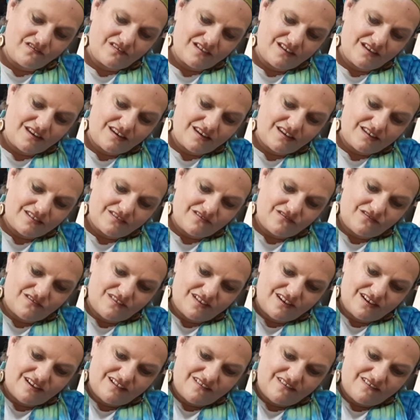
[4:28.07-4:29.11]
It doesn't
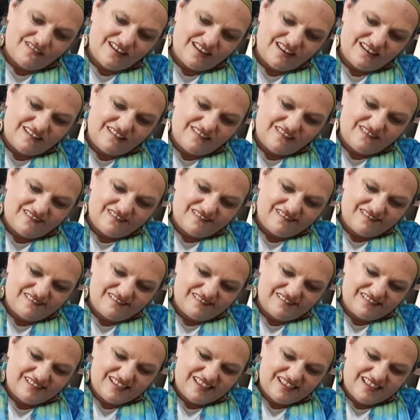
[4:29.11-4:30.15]
want to go in.
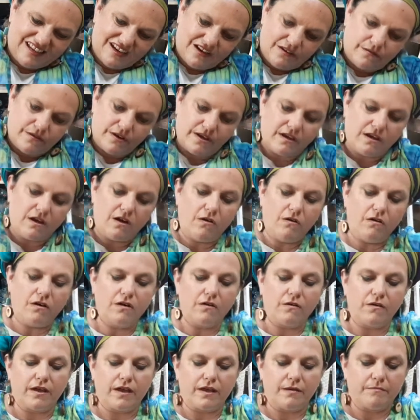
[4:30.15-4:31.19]
There we go.
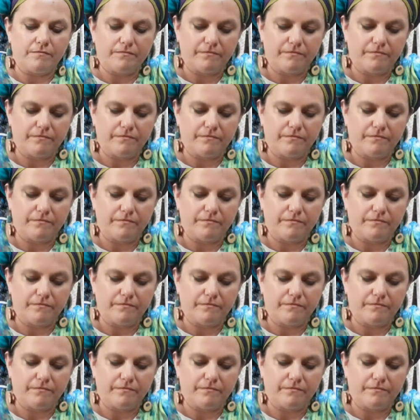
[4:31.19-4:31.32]
Okay.